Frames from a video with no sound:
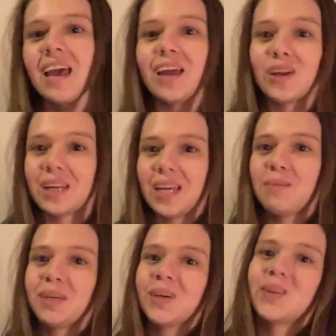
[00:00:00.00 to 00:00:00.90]
And you can
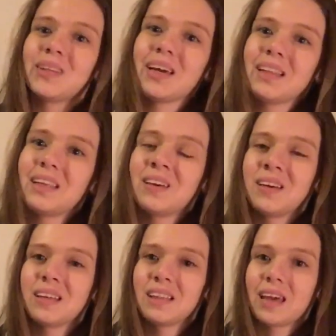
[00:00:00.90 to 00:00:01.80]
hear me on, like,
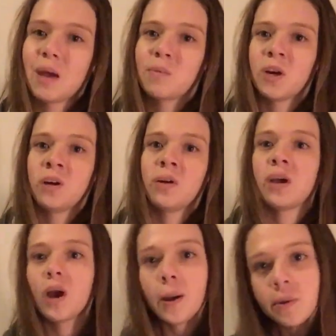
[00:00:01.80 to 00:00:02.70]
the camera
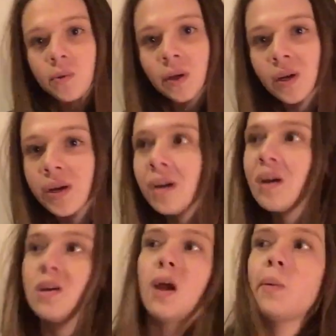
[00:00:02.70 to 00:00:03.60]
going, open your window,
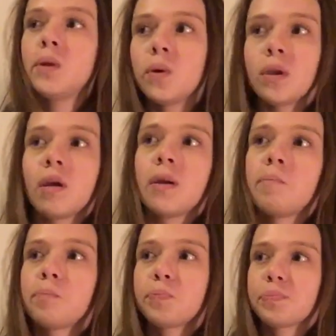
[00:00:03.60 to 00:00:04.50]
open your window,
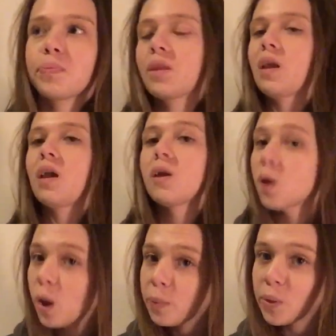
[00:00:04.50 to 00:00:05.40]

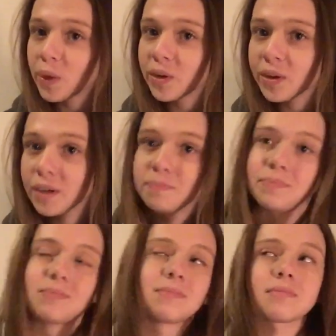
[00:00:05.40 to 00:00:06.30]
open your window,
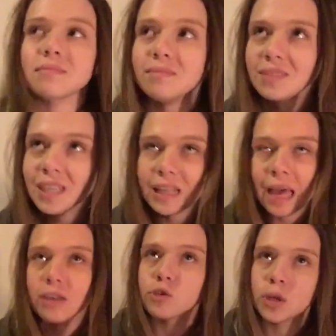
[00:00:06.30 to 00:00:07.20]

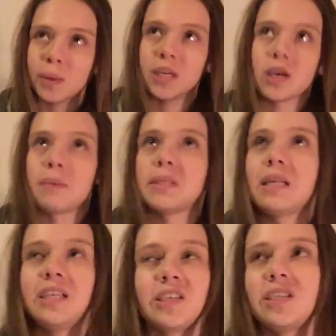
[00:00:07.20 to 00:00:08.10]
like so many times,
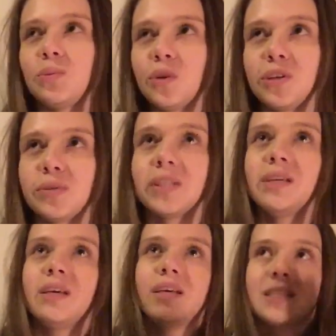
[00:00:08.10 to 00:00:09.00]
and they just didn't want to do it.
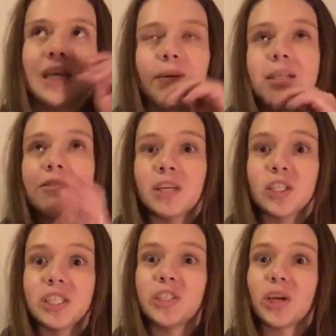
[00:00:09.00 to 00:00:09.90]
So anyways,
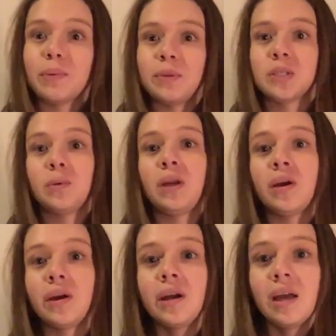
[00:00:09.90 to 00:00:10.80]
eventually she opens the
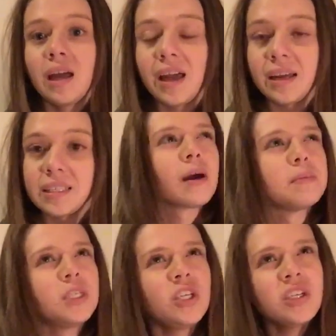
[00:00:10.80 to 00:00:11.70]
window, and I said,
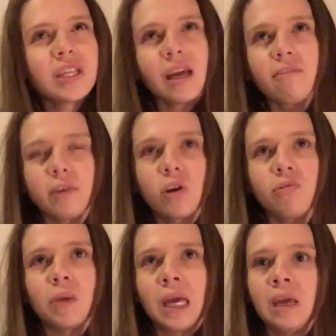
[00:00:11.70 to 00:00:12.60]
did you just take a photo
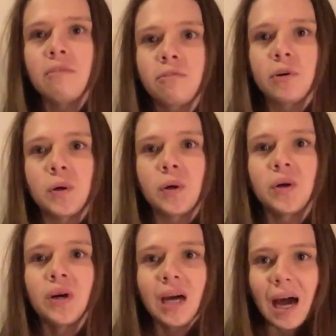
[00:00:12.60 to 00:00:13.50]
of me for